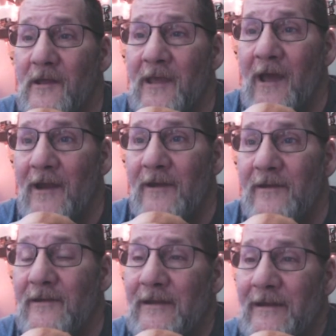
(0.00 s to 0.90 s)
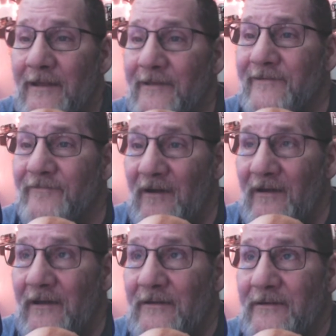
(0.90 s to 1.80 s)
kind of in his
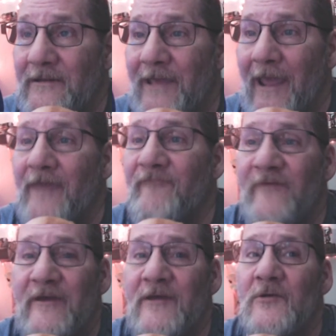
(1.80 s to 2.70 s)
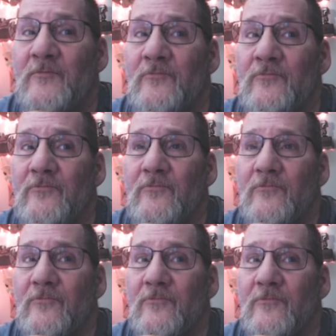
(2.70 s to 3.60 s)
mind gave him
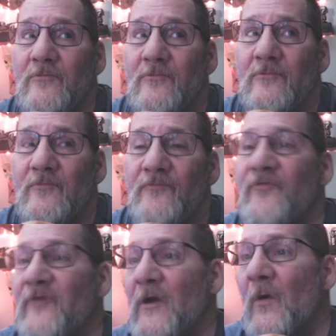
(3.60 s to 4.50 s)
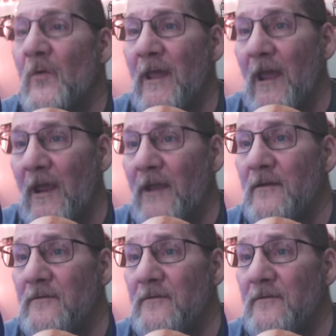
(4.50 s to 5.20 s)
the okay.